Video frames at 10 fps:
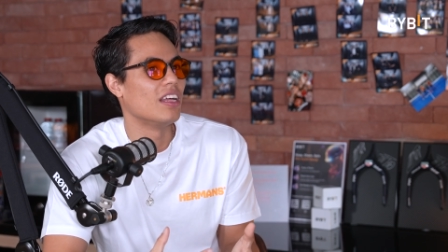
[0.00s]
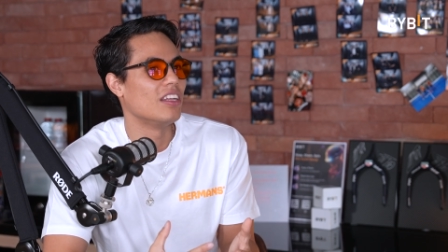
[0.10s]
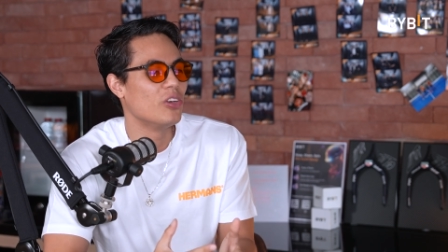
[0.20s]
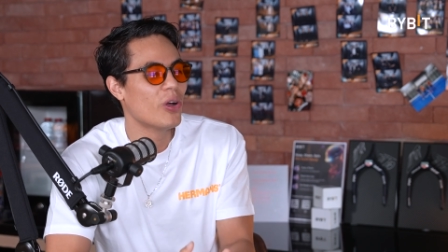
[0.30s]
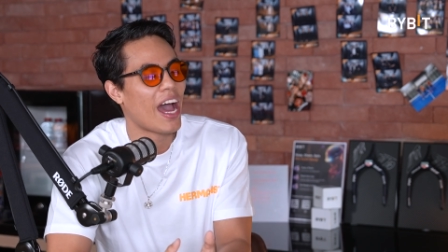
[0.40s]

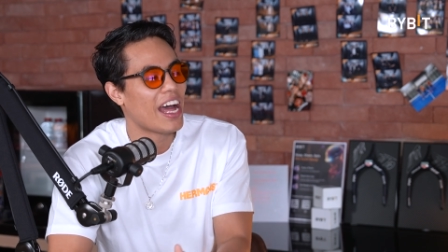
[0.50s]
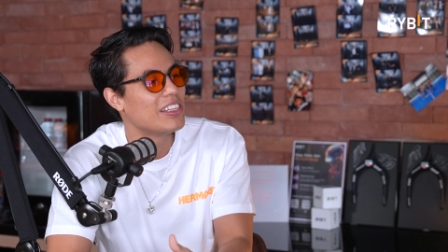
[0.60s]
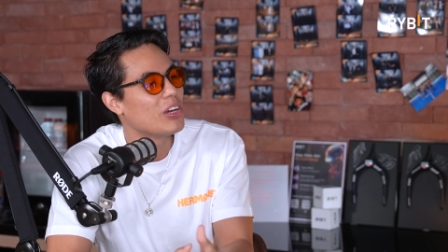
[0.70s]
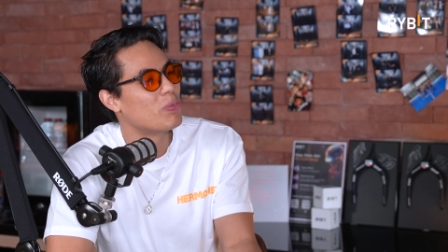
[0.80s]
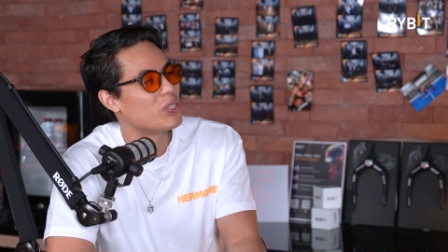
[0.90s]
you had
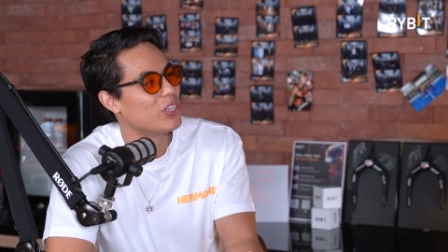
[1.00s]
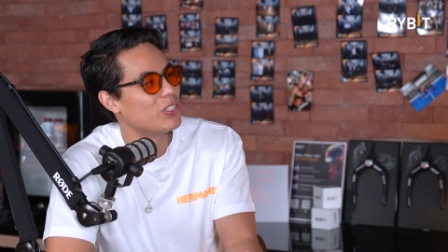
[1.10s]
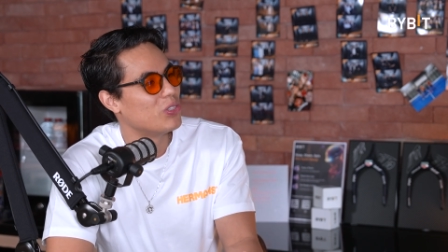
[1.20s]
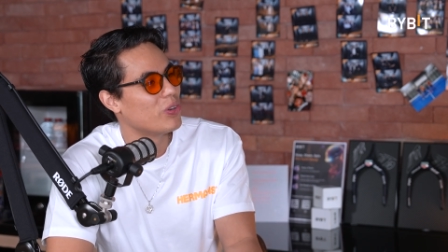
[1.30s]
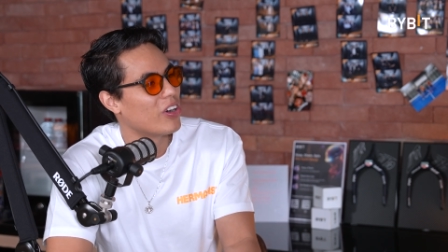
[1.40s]
the
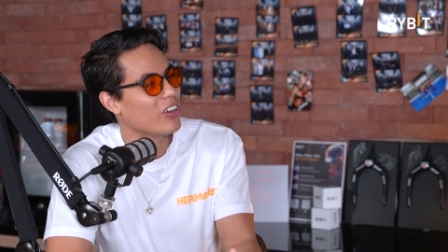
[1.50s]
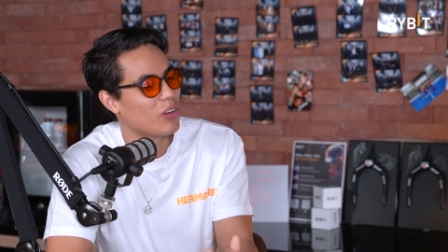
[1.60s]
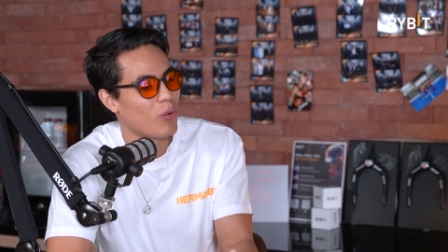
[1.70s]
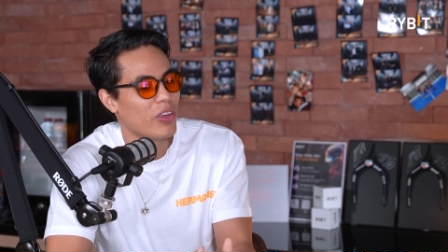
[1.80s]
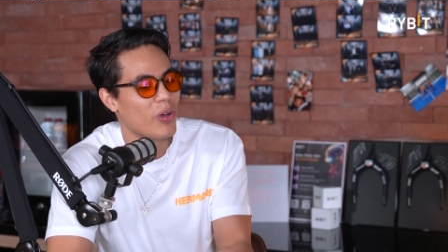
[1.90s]
opportunity to do it
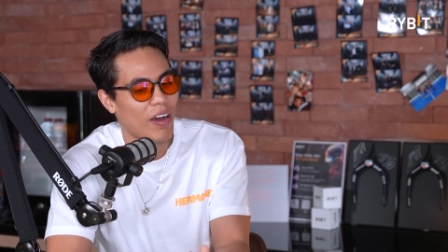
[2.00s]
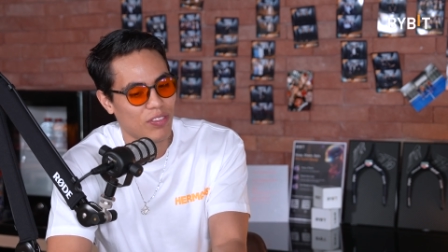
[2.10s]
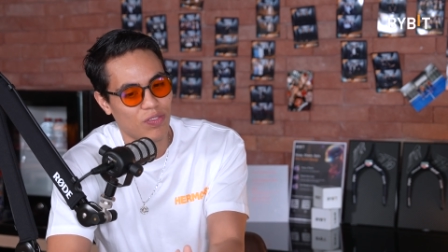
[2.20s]
early. Why you have